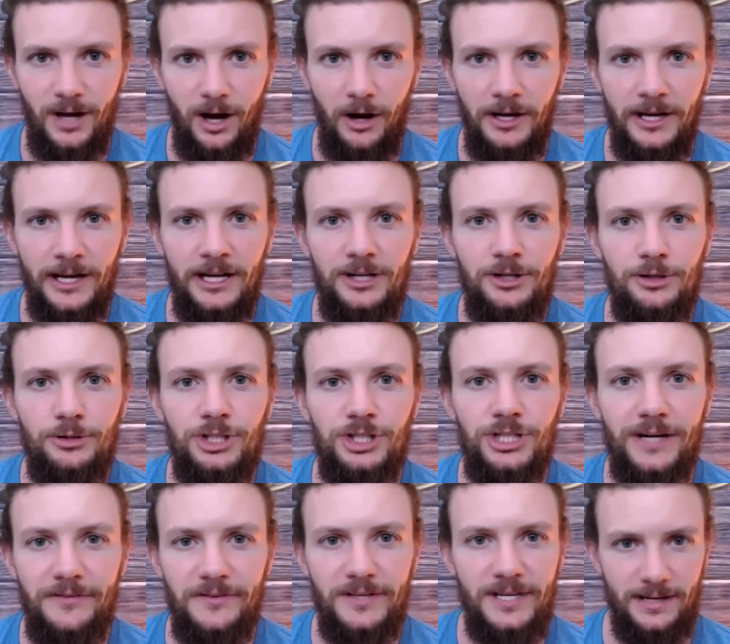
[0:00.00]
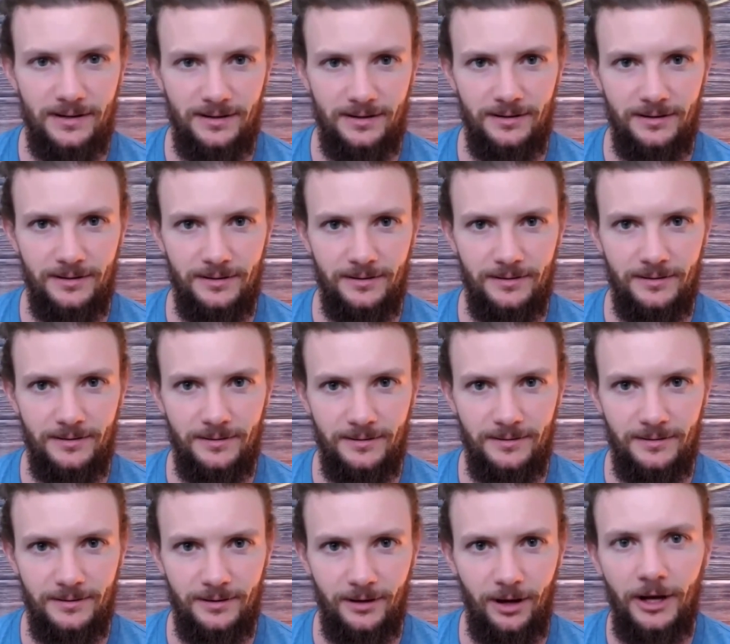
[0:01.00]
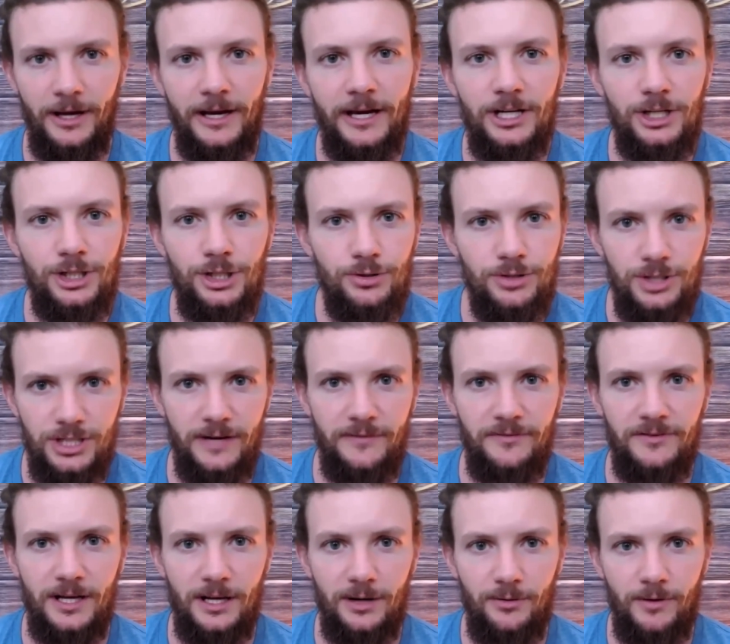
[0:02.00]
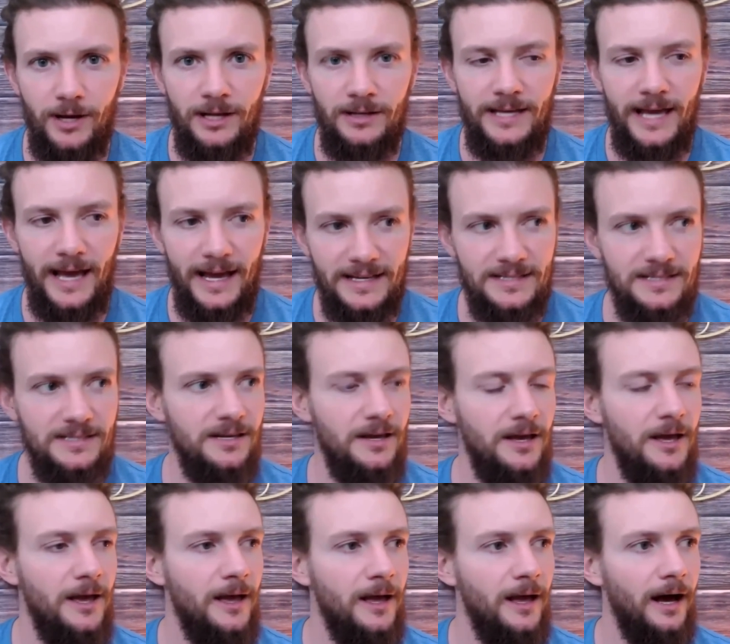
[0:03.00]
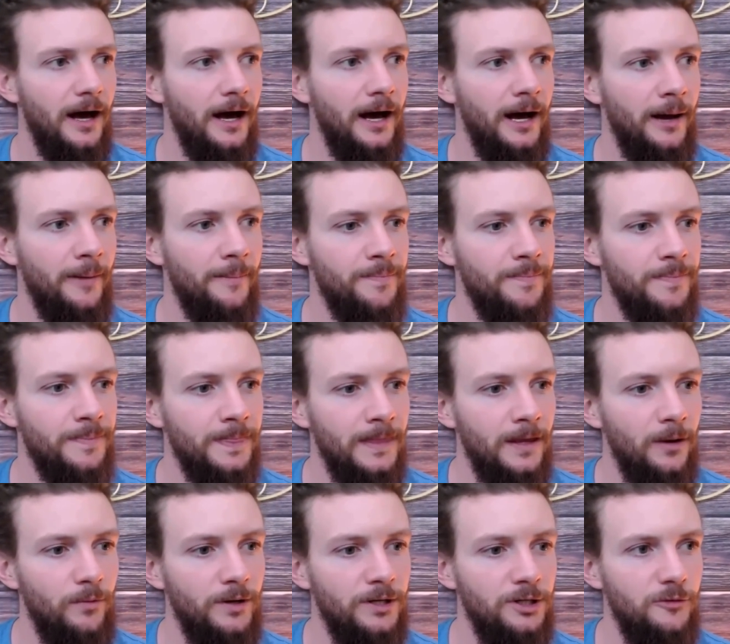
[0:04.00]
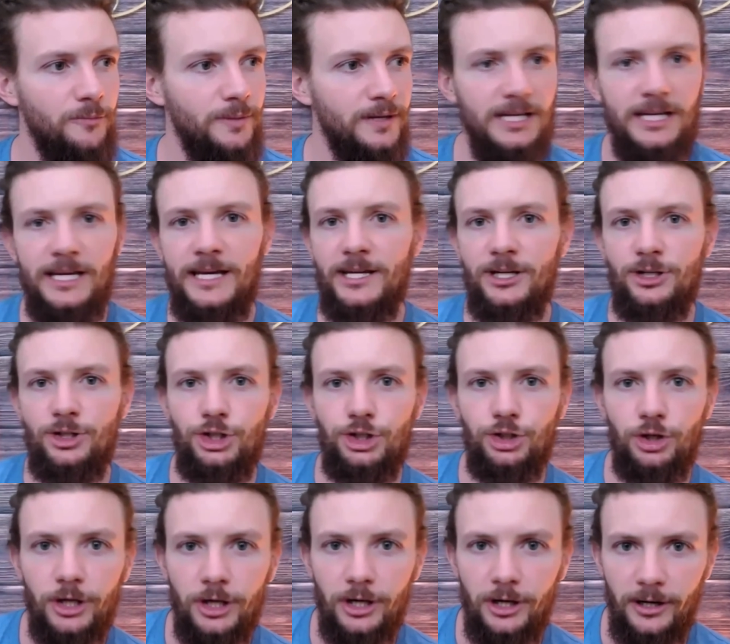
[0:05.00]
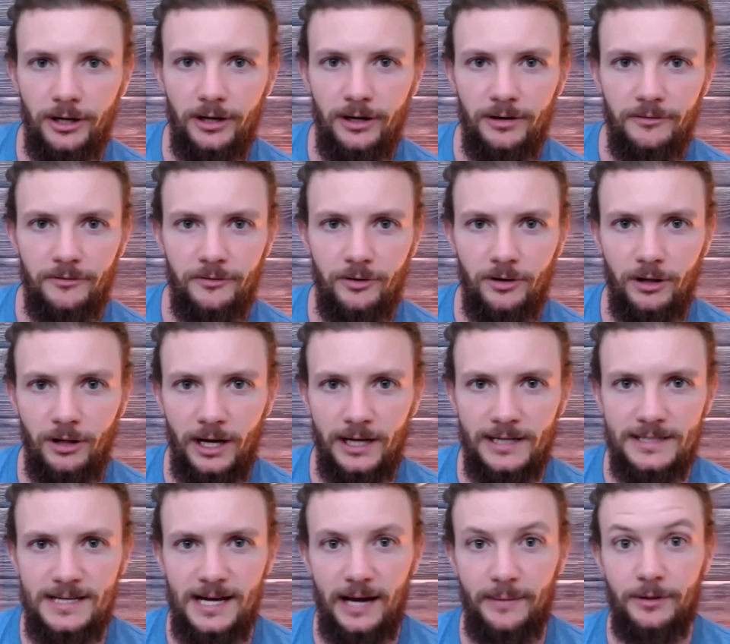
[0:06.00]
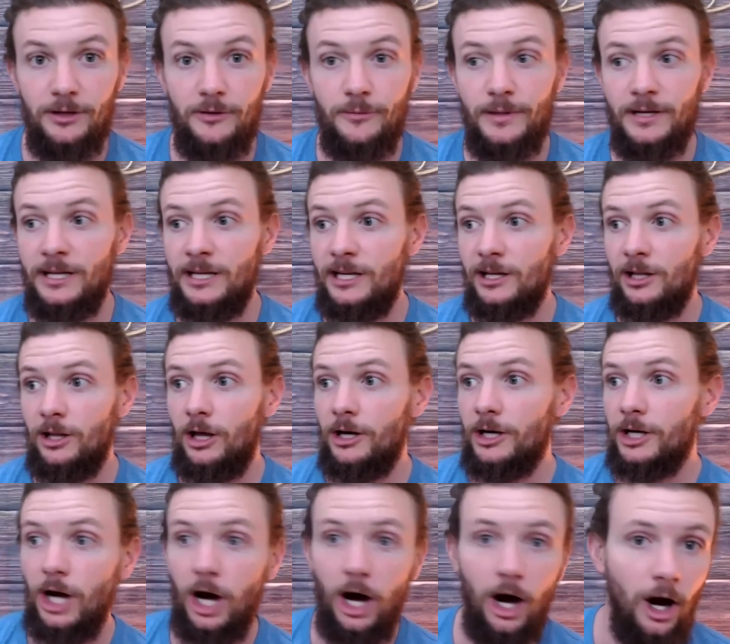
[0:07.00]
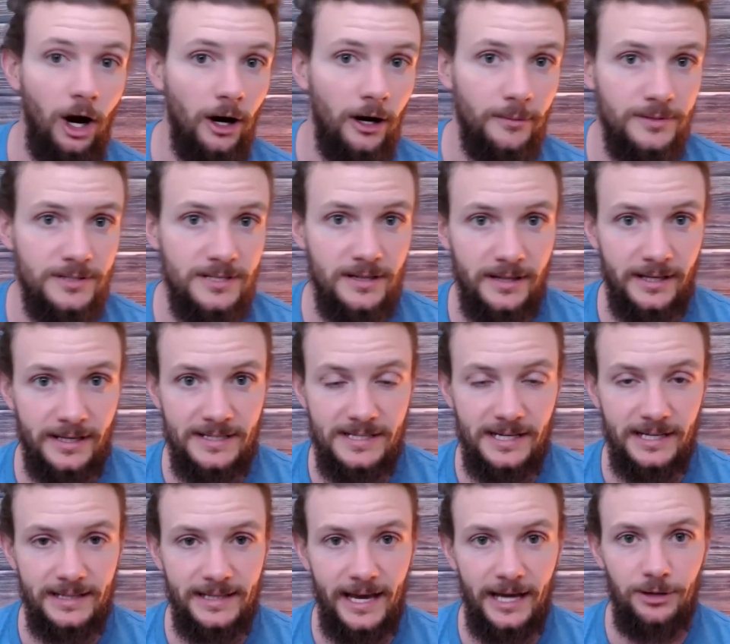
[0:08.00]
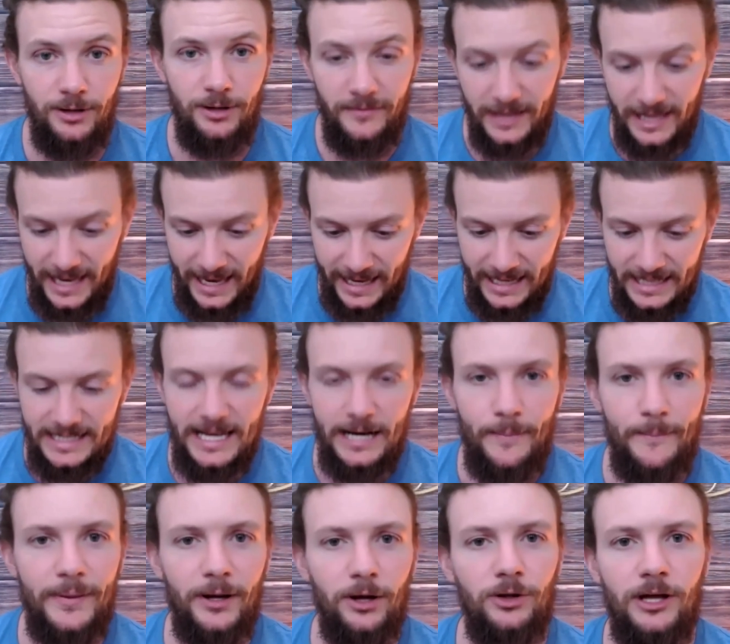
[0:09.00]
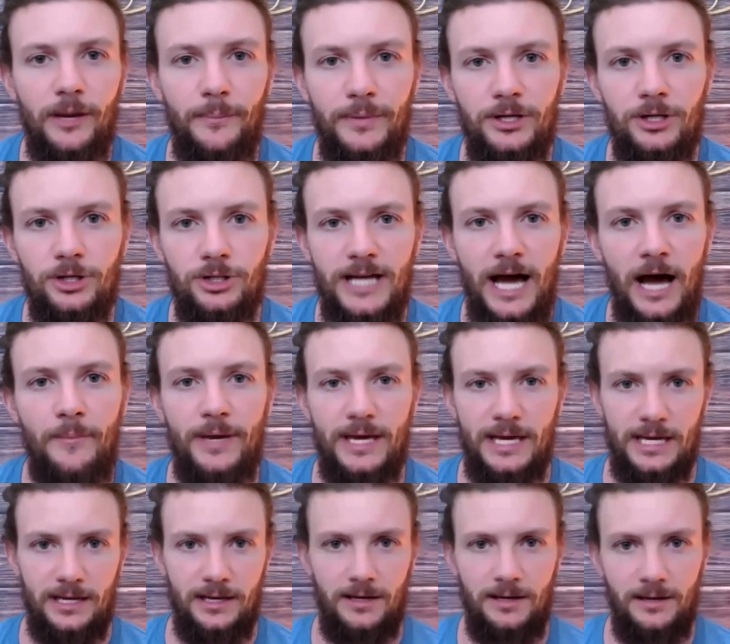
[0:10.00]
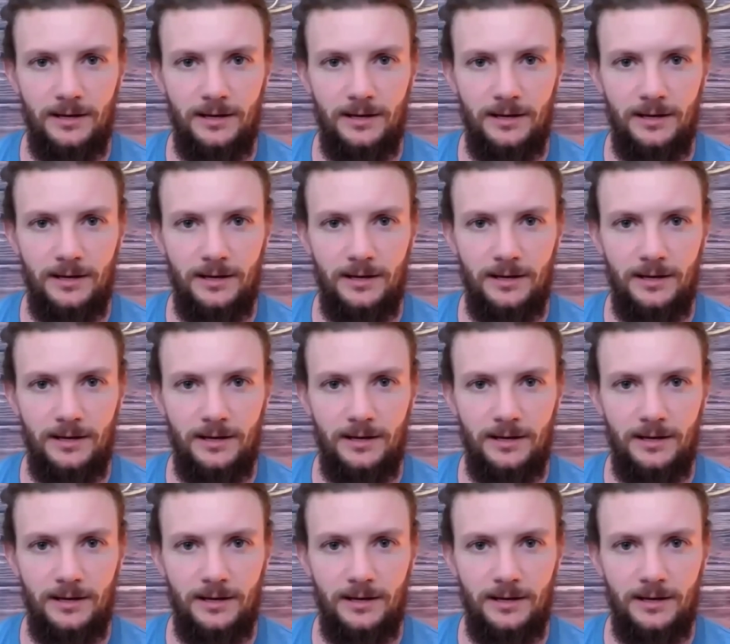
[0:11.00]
All you got to do is shift it. All you got to do is shift it. And yes, when you've been eating sugar for a long time and you've been eating a lot of carbs and things like that, and you have a candida buildup in your tummy,